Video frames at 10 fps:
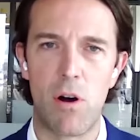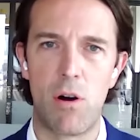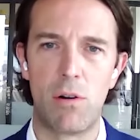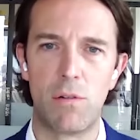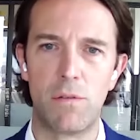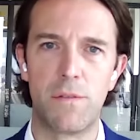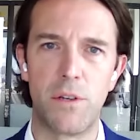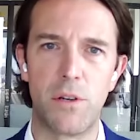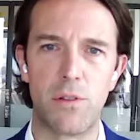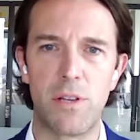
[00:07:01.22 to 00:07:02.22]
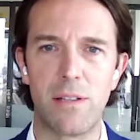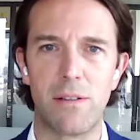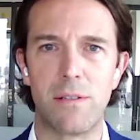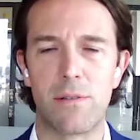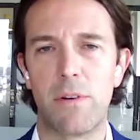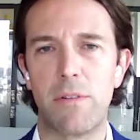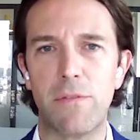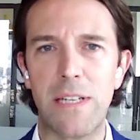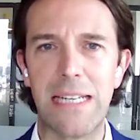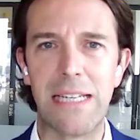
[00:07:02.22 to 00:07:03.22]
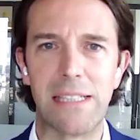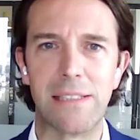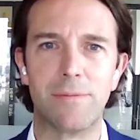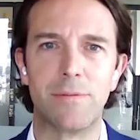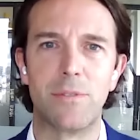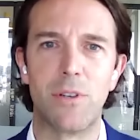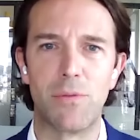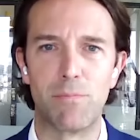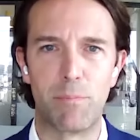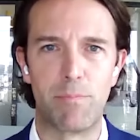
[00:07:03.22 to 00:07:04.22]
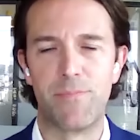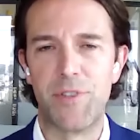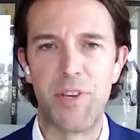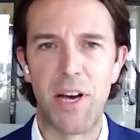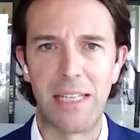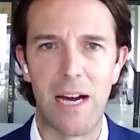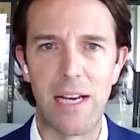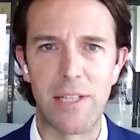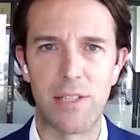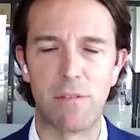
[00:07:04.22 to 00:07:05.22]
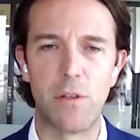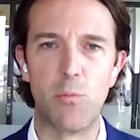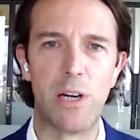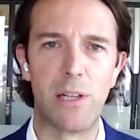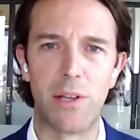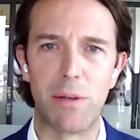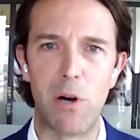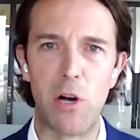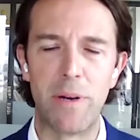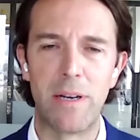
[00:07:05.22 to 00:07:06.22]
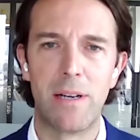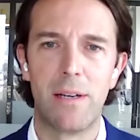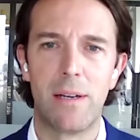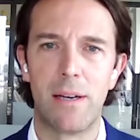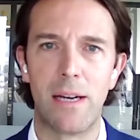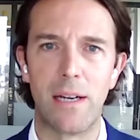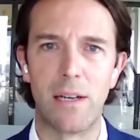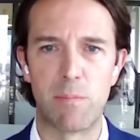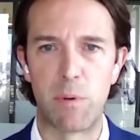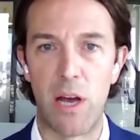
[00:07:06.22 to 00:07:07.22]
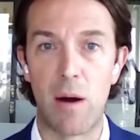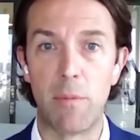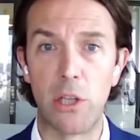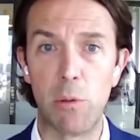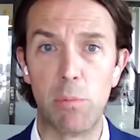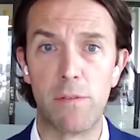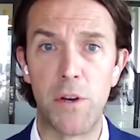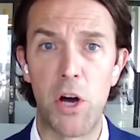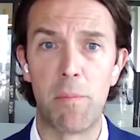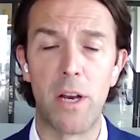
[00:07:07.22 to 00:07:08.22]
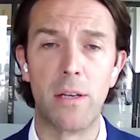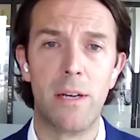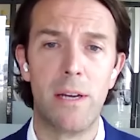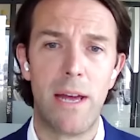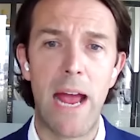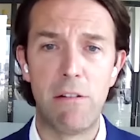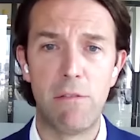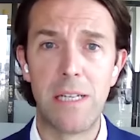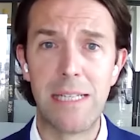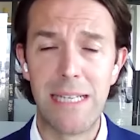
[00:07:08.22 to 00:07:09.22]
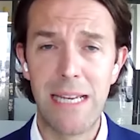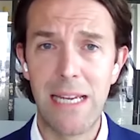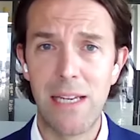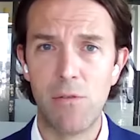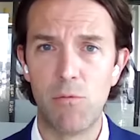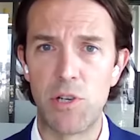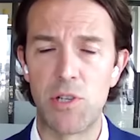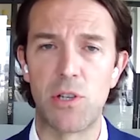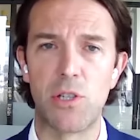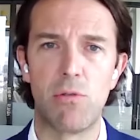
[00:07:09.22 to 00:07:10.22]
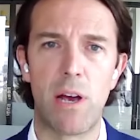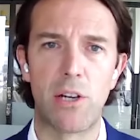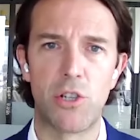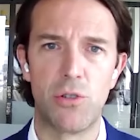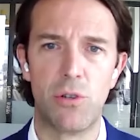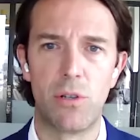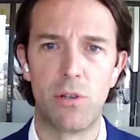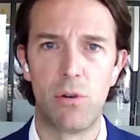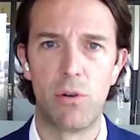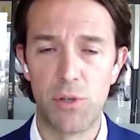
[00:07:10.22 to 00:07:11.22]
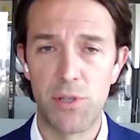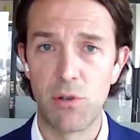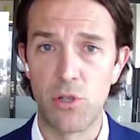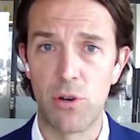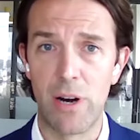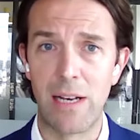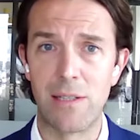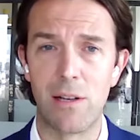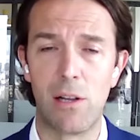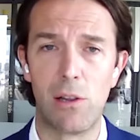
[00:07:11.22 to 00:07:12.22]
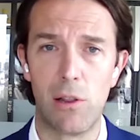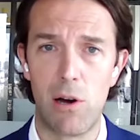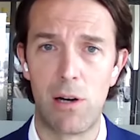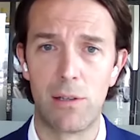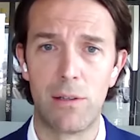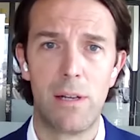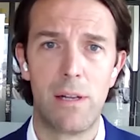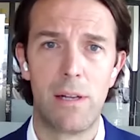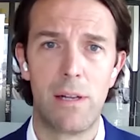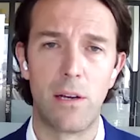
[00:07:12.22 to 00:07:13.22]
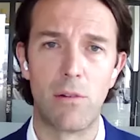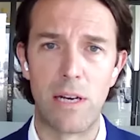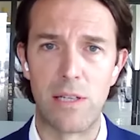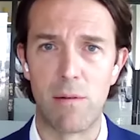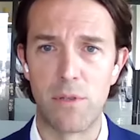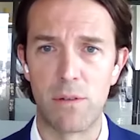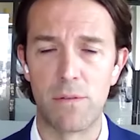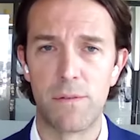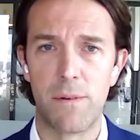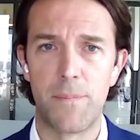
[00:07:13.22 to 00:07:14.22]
of, you know, the sort of NVIDIA, you know, zeitgeist, if you will, at the moment, and has become a global phenomenon. NVD, which is the 2x short, also trades a lot, you know, in terms of,